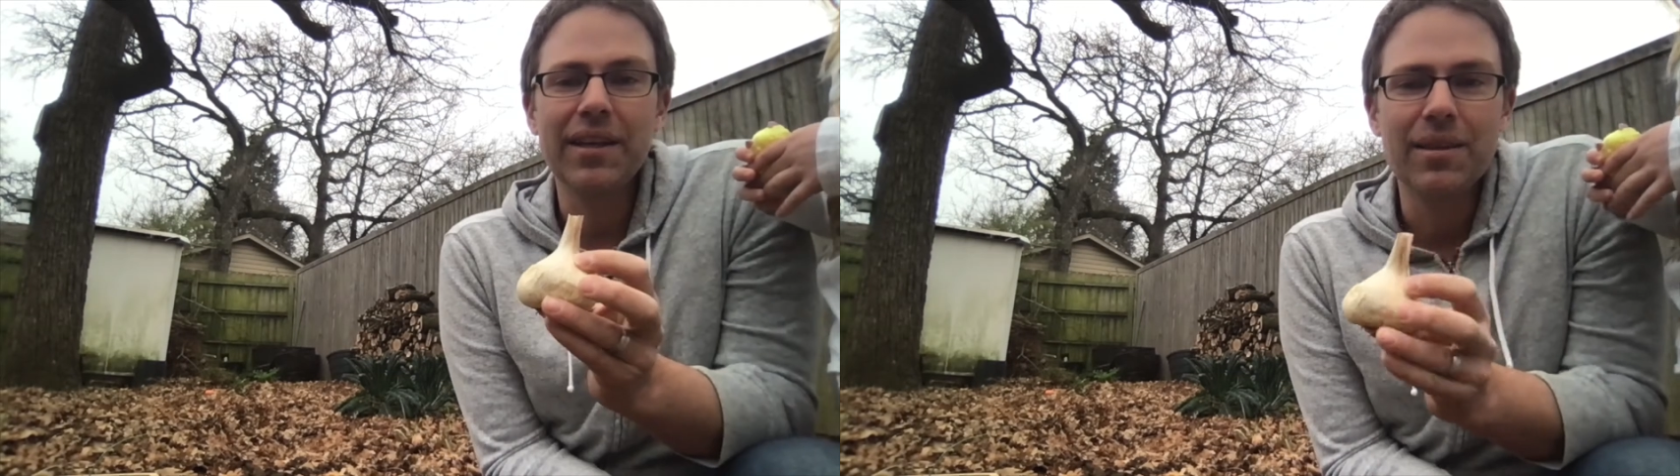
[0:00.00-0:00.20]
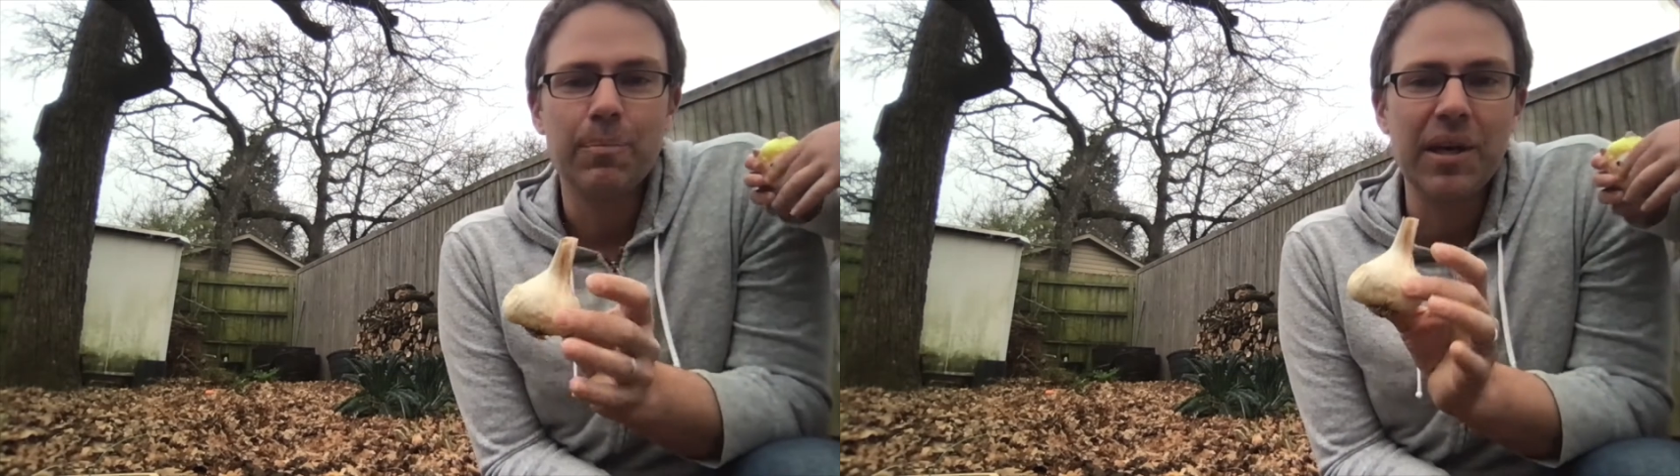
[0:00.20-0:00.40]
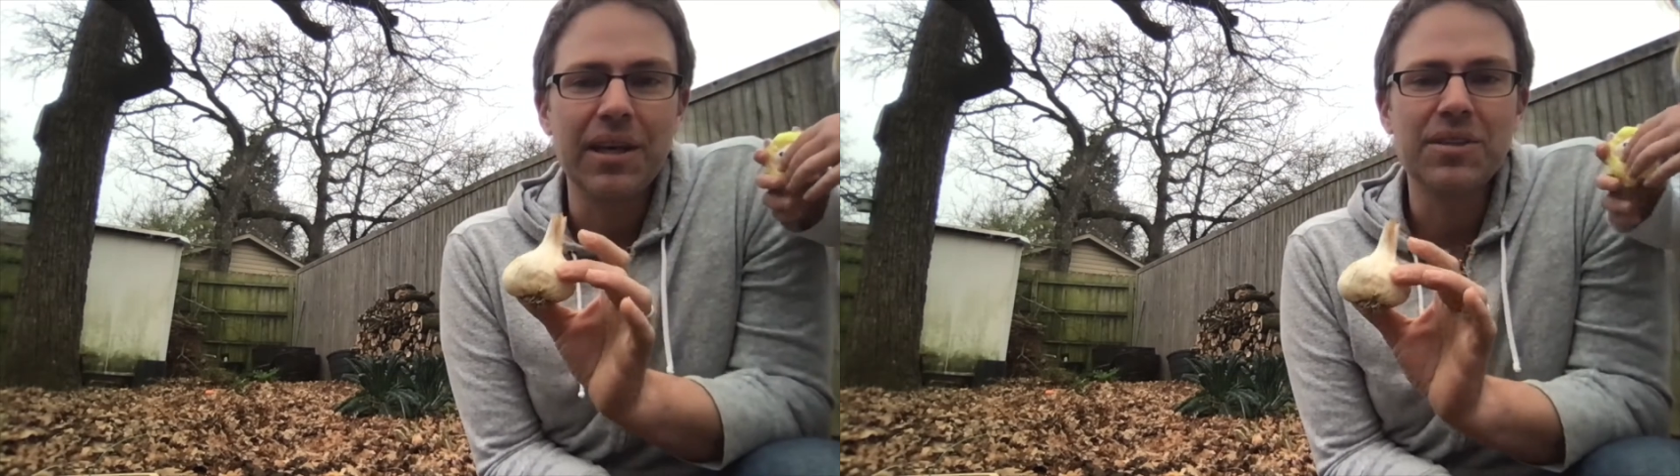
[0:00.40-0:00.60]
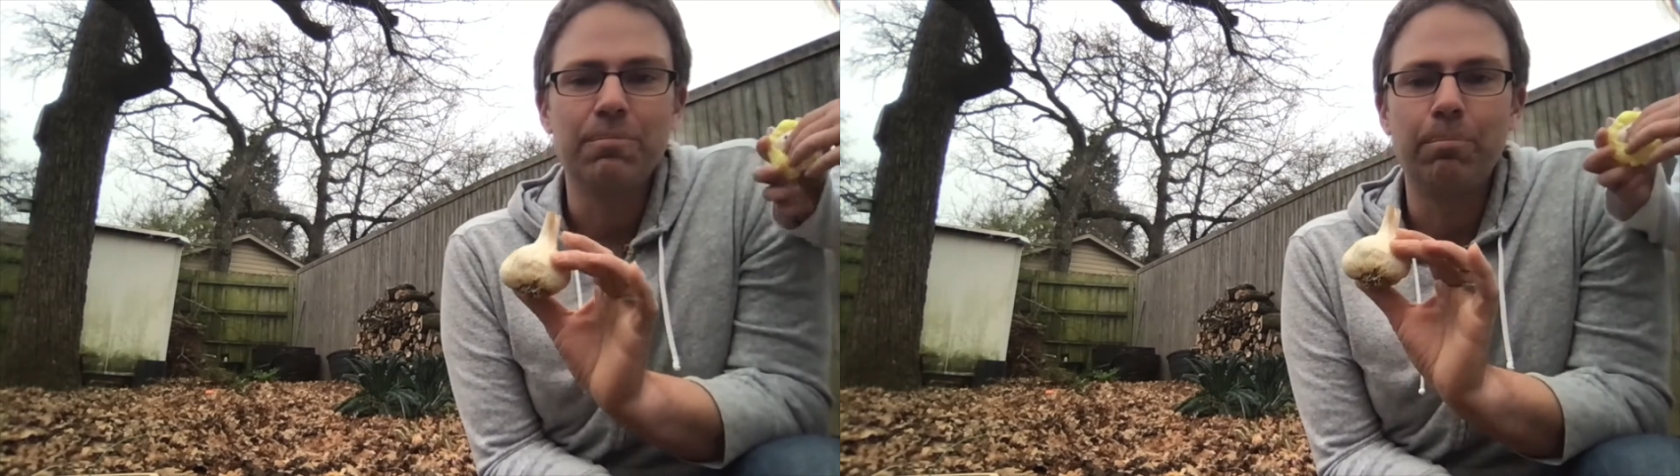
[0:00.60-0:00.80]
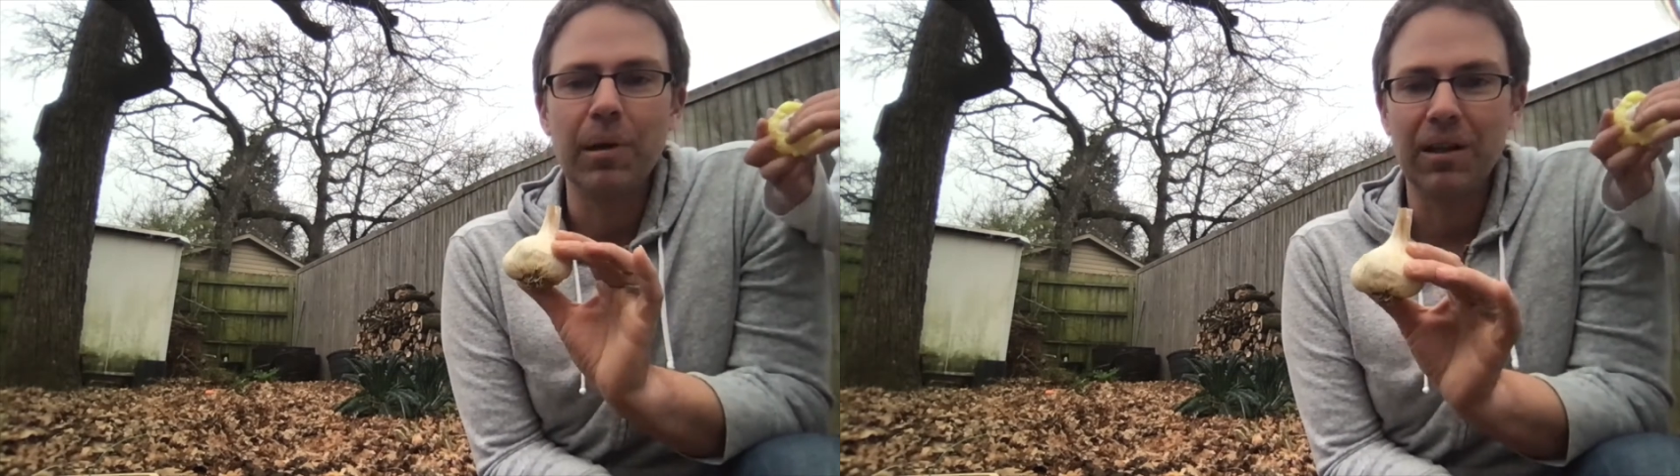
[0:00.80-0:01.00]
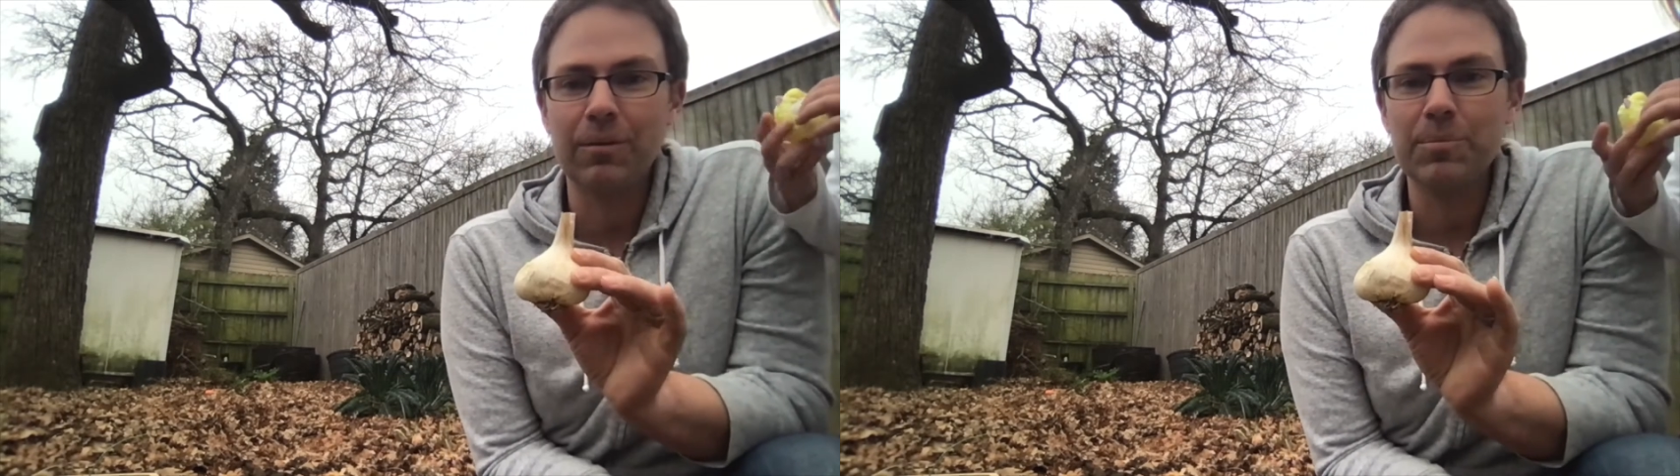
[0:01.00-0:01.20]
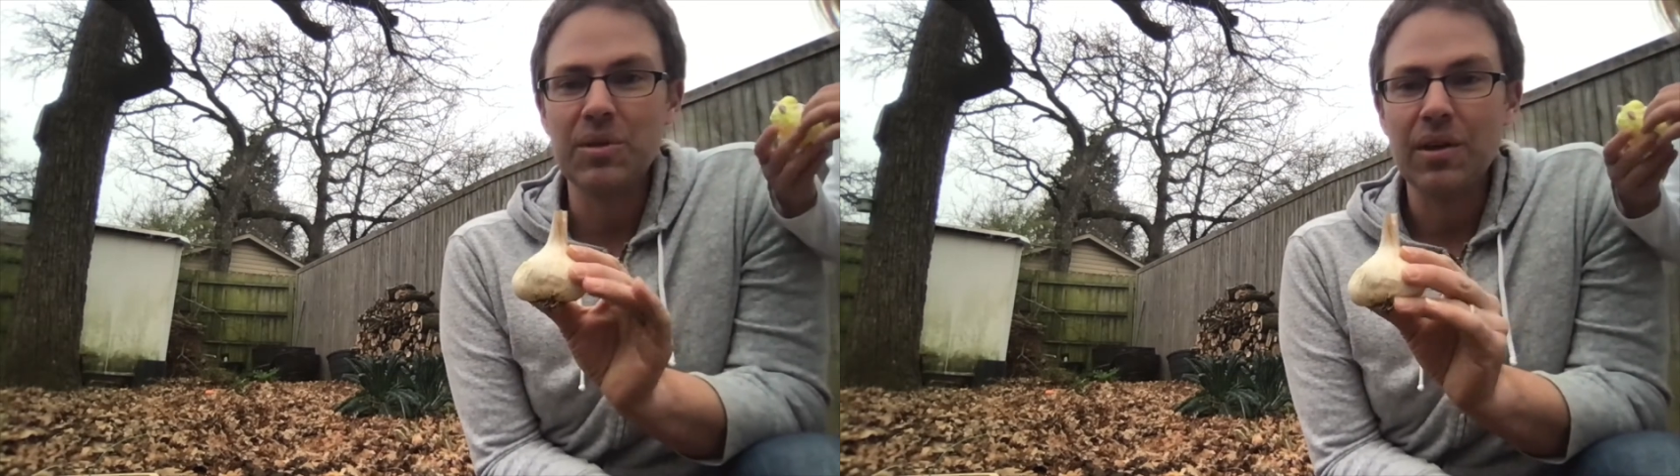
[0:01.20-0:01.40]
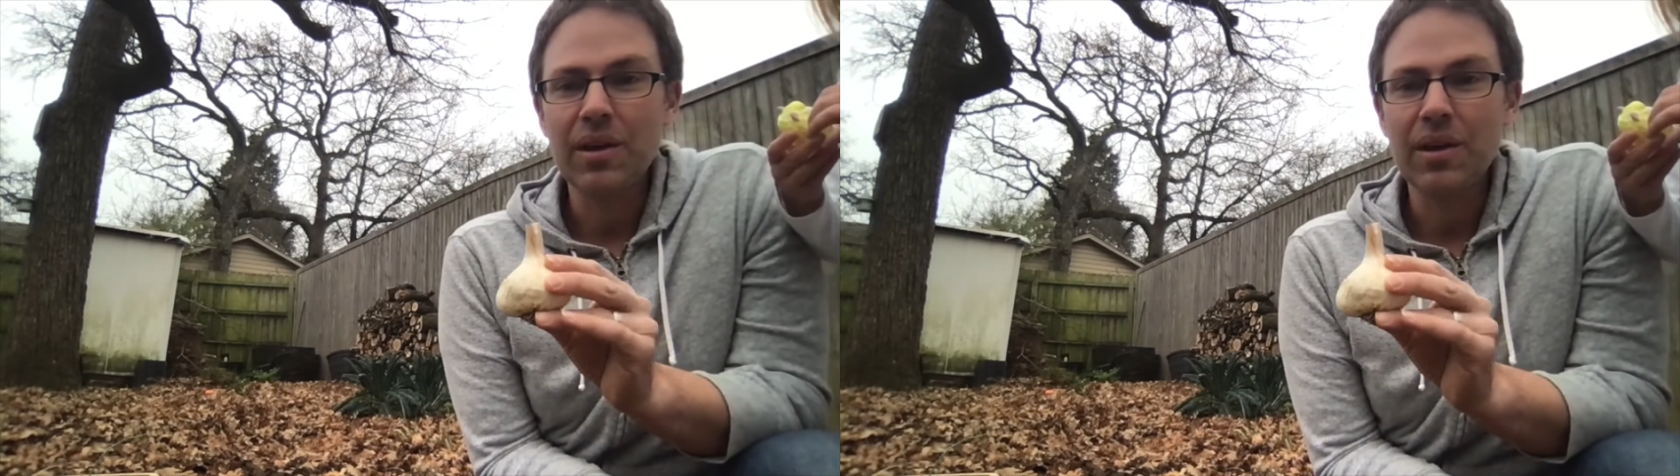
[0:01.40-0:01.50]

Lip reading: the biggest bulbs.